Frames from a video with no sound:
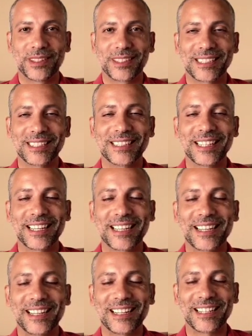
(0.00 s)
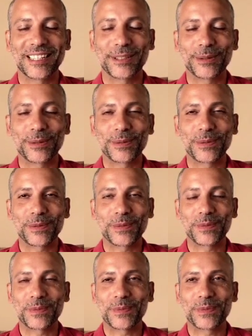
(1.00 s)
Today, I
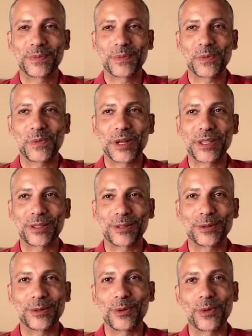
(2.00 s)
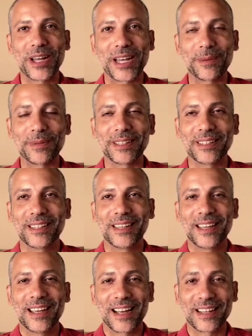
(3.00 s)
went through the web and
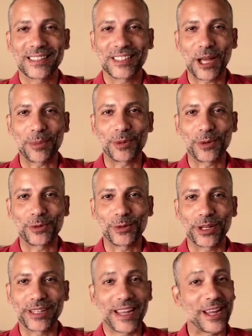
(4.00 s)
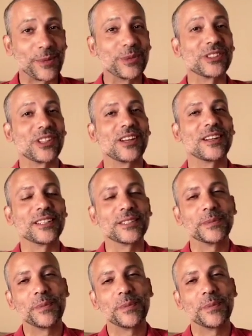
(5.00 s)
I stopped over at Amazon,